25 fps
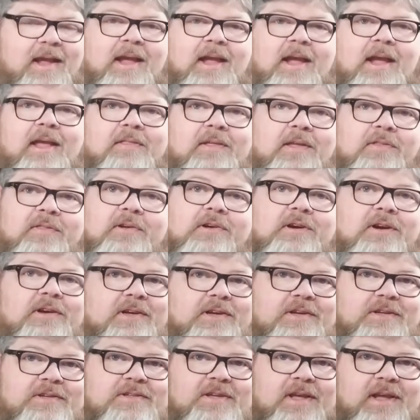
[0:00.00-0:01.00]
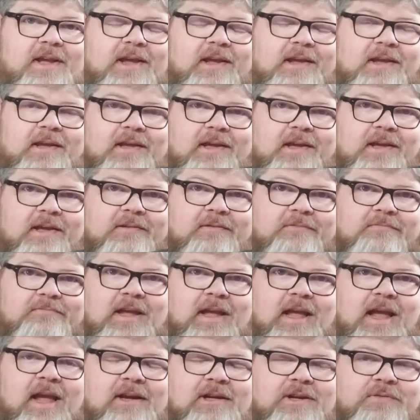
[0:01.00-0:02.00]
and then there is a
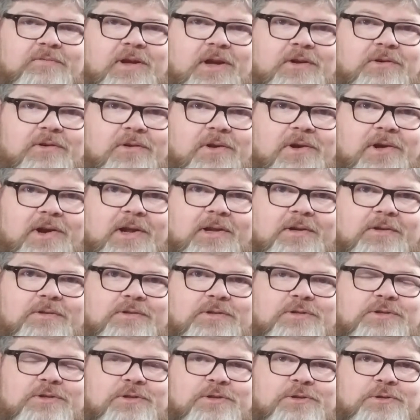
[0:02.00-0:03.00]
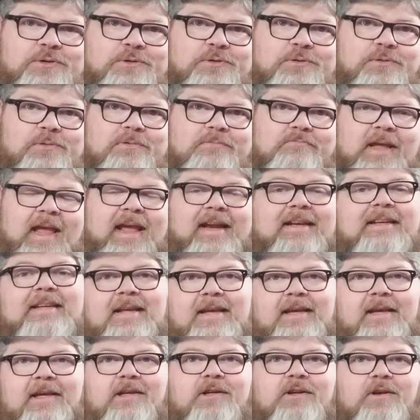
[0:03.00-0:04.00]
activator on it to
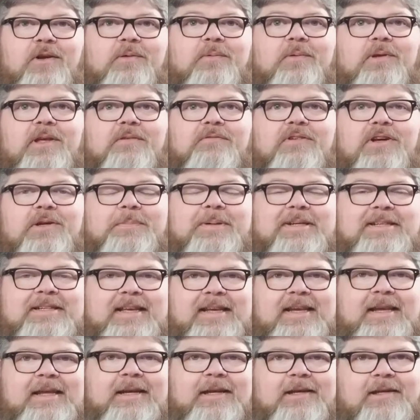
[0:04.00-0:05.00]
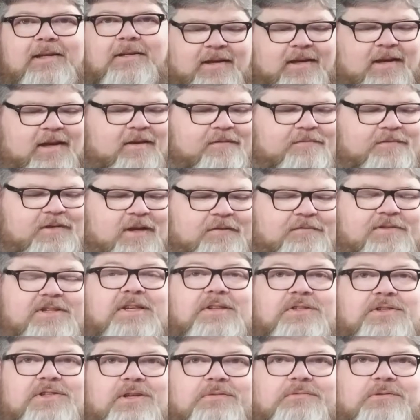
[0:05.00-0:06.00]
antique it, give it a patina. I've
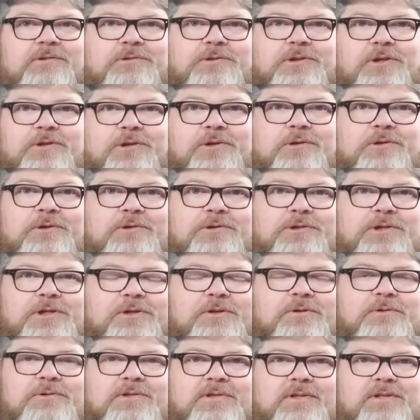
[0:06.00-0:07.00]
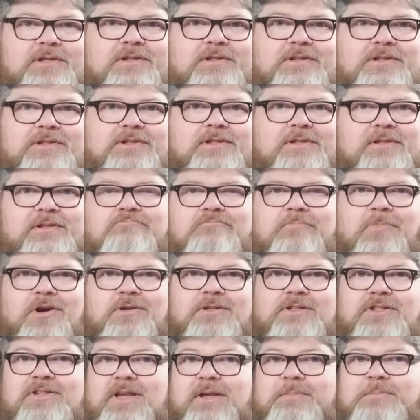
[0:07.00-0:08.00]
seen several turners use this.
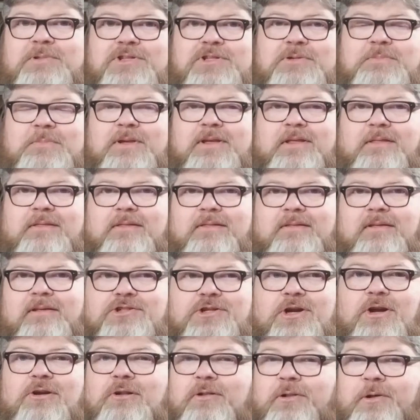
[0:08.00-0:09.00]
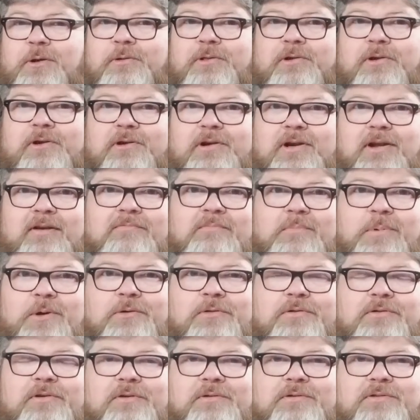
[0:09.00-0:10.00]
Martin Saban Smith, Jean Clothier have
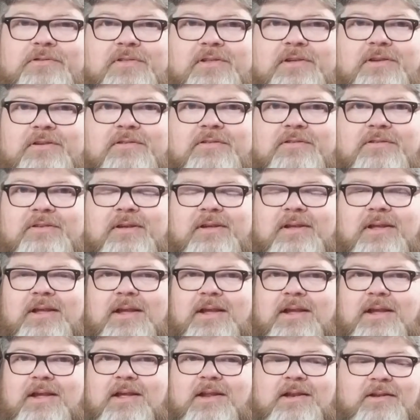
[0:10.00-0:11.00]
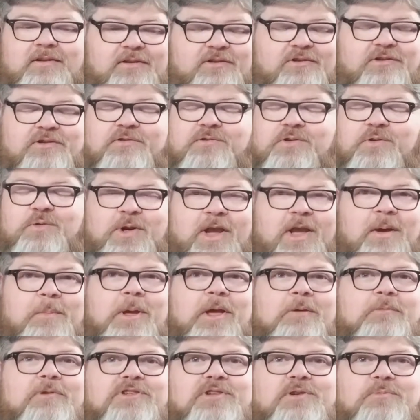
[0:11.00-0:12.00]
both used this and come
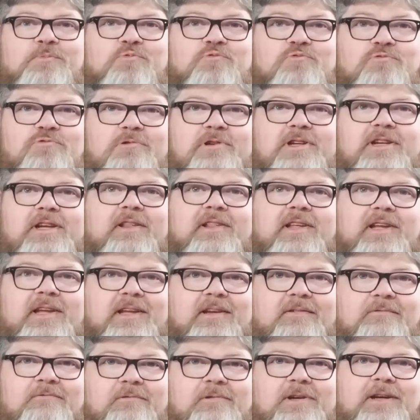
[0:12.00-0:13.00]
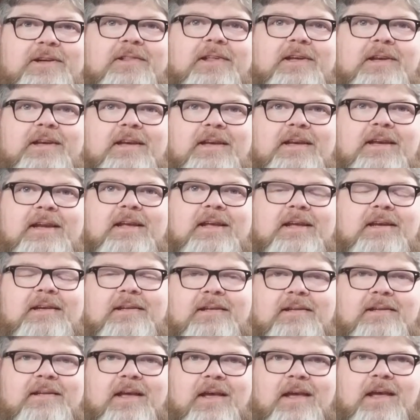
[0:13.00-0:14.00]
up with some really, really neat
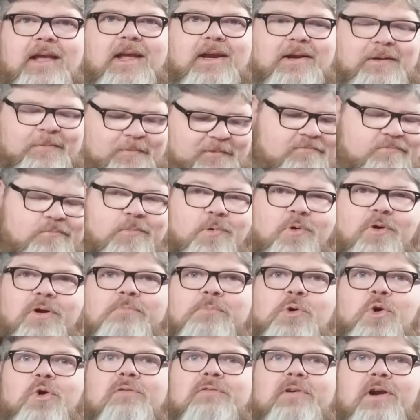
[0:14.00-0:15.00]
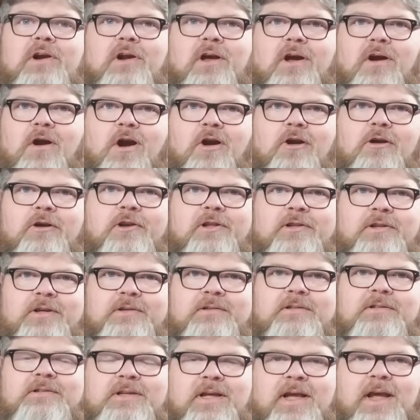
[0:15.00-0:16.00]
items. More of an art
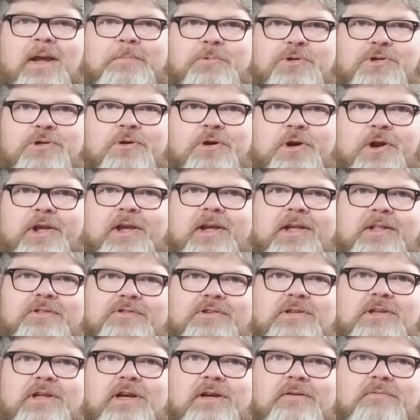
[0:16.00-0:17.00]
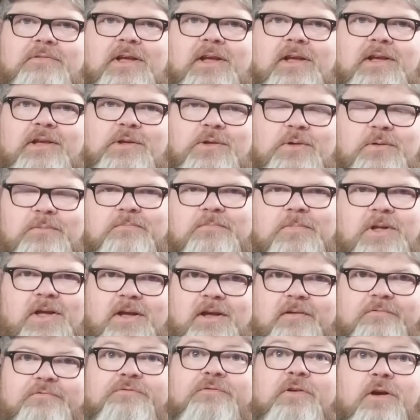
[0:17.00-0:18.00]
type turning instead of a
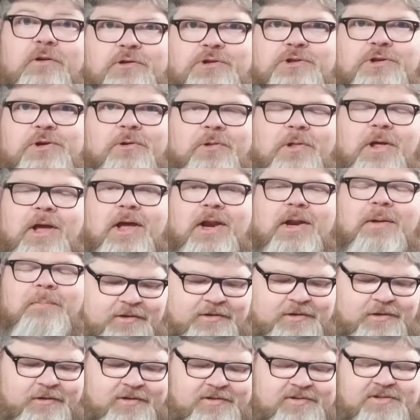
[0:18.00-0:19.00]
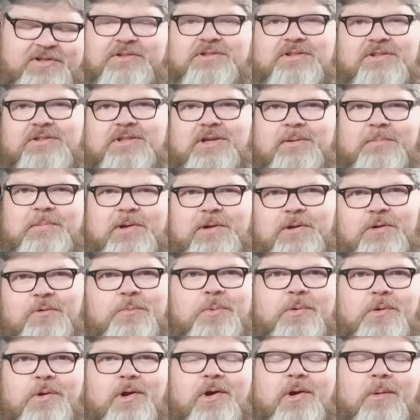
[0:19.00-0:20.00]
functional item. So this isn't something you
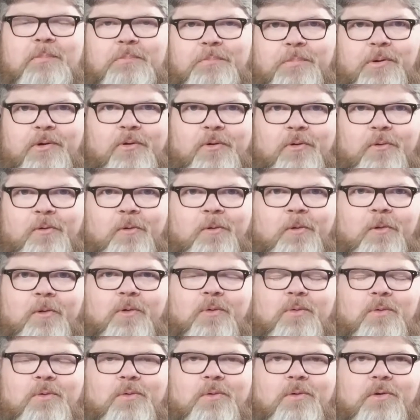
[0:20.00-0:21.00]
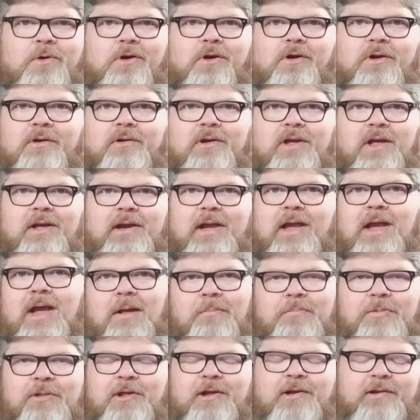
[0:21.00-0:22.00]
put on a bowl or a
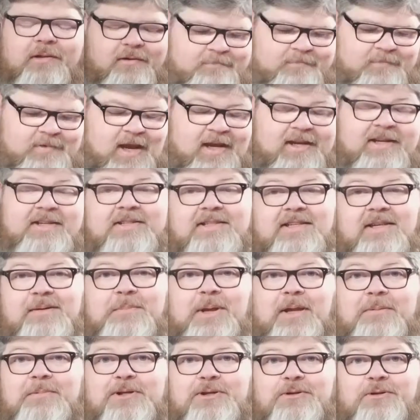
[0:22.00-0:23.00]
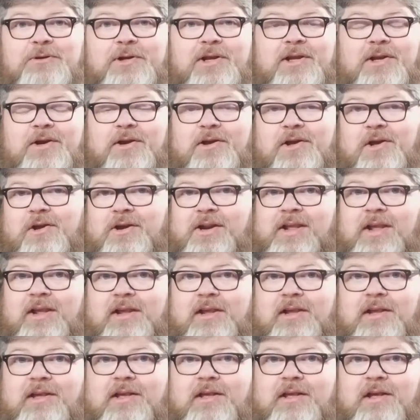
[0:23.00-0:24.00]
goblet. I can see maybe doing it on
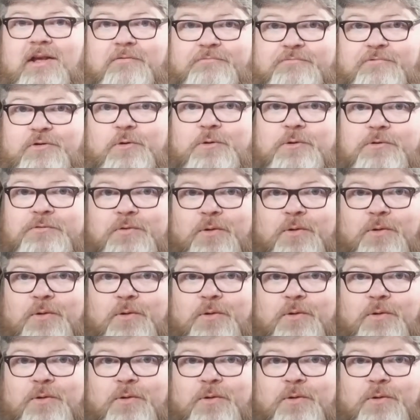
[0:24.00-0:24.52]
a Votive